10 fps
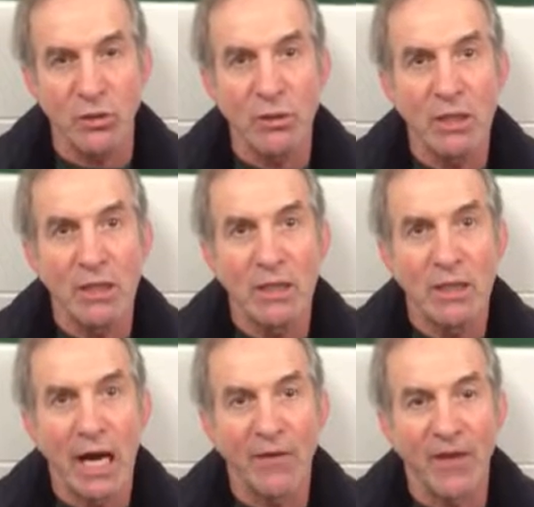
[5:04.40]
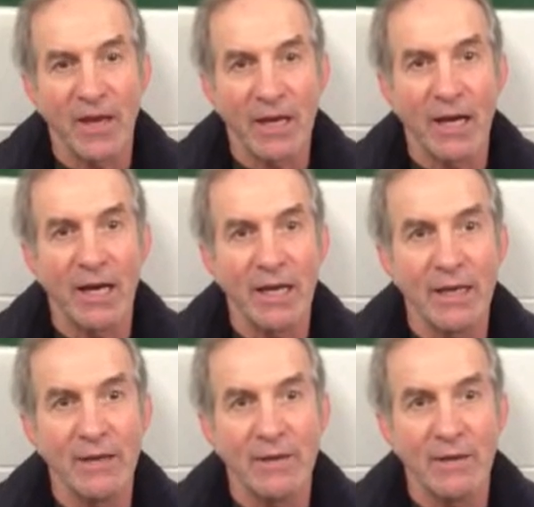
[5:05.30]
to, I think
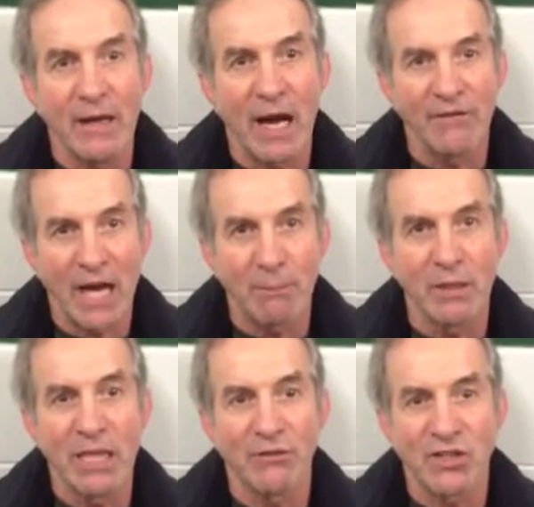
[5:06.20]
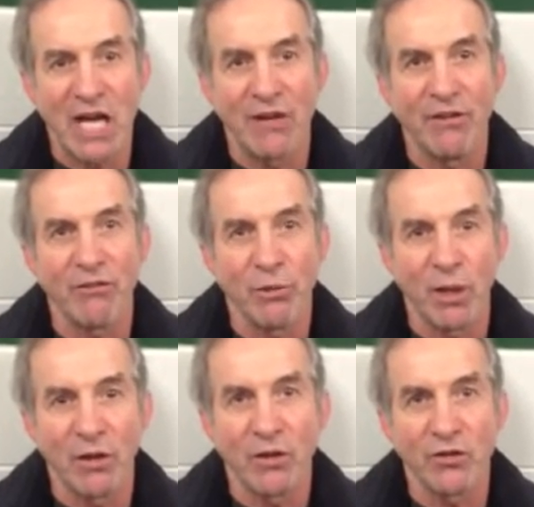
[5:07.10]
I've got believers out of every
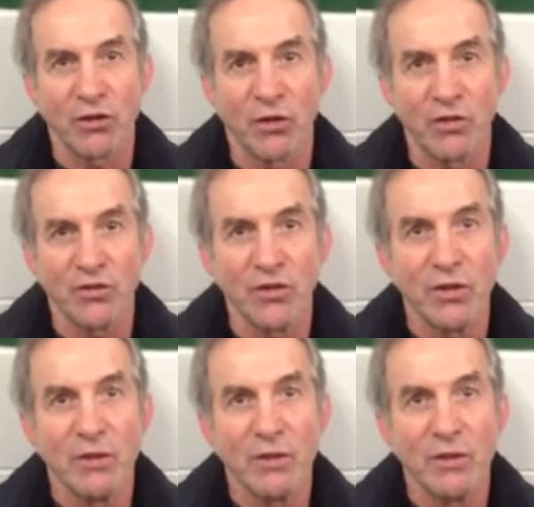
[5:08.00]
one of those girls.